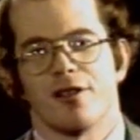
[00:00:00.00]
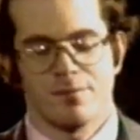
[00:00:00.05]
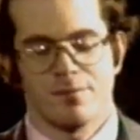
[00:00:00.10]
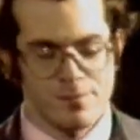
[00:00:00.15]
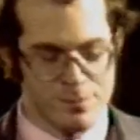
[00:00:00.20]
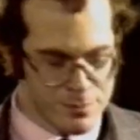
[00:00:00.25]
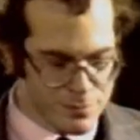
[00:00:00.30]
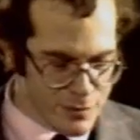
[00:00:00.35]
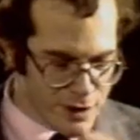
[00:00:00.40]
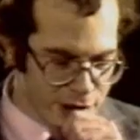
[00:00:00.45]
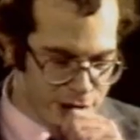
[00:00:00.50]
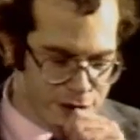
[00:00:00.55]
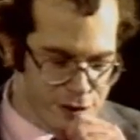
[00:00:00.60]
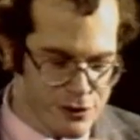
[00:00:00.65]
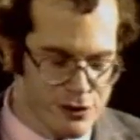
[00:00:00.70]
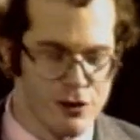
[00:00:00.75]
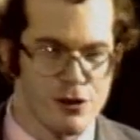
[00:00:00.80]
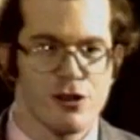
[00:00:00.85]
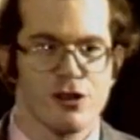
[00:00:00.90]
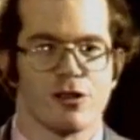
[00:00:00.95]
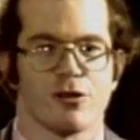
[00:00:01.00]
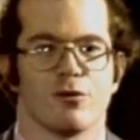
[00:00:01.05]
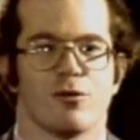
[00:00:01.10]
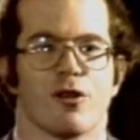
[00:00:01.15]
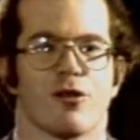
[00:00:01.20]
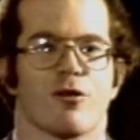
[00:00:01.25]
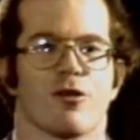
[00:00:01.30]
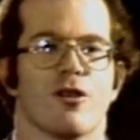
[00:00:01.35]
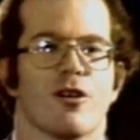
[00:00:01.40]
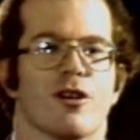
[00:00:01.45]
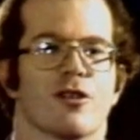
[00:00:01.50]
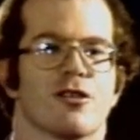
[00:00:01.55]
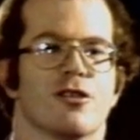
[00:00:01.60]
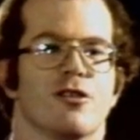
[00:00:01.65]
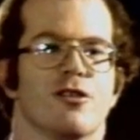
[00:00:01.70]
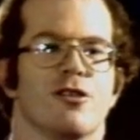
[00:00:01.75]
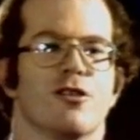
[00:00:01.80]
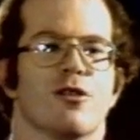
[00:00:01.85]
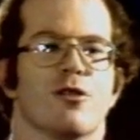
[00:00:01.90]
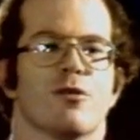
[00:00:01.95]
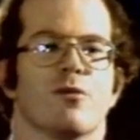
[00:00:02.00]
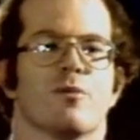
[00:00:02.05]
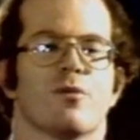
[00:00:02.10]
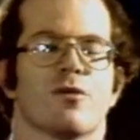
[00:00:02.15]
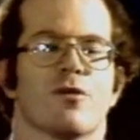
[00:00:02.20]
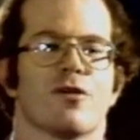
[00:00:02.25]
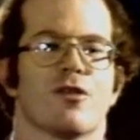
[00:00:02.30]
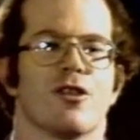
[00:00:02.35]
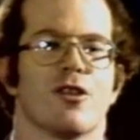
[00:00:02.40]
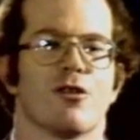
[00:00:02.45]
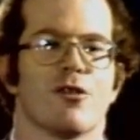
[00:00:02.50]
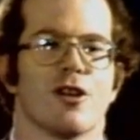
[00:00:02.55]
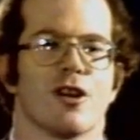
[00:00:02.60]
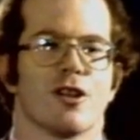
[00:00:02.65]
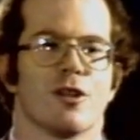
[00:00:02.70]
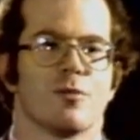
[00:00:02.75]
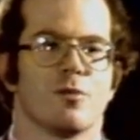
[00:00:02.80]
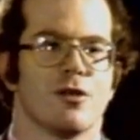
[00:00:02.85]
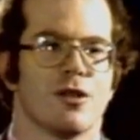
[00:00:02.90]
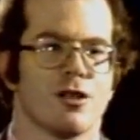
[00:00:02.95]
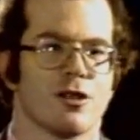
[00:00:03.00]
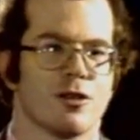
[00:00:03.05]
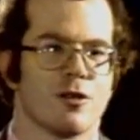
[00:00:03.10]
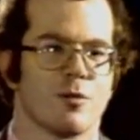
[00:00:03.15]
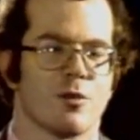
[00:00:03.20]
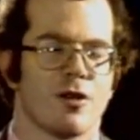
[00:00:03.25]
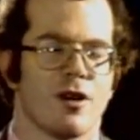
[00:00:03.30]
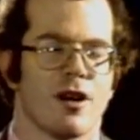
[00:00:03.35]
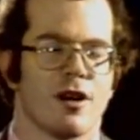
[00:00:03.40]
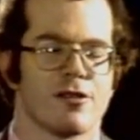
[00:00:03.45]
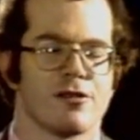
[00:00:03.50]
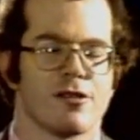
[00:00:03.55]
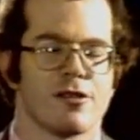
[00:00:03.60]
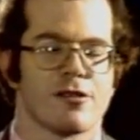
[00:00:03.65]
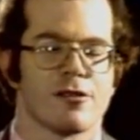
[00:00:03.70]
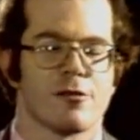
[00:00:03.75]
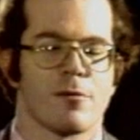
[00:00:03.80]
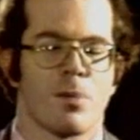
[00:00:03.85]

an, assertion with regard to your theory on the political process.